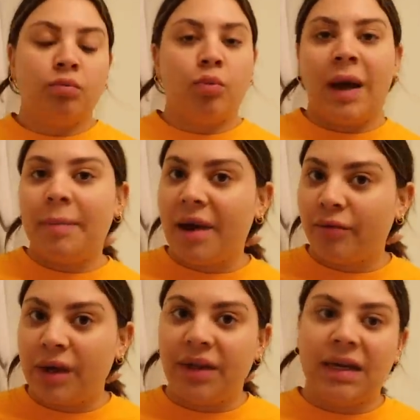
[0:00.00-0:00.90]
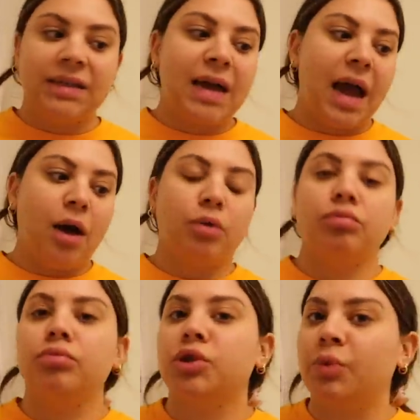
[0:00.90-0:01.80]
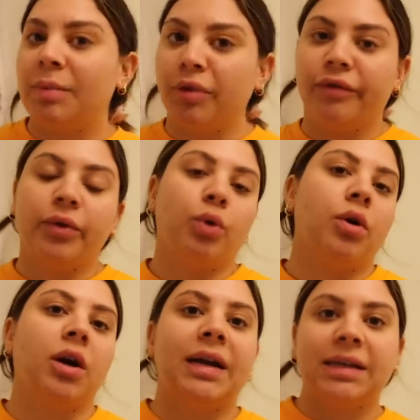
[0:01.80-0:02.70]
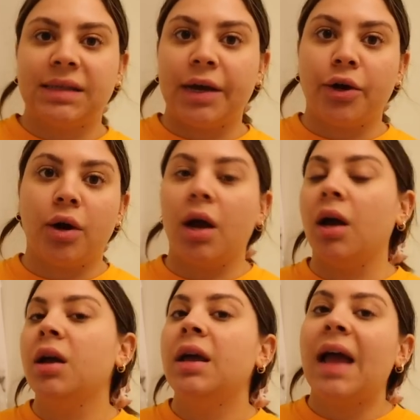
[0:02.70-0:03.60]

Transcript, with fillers: wipe everything down, sweep the floor, et cetera.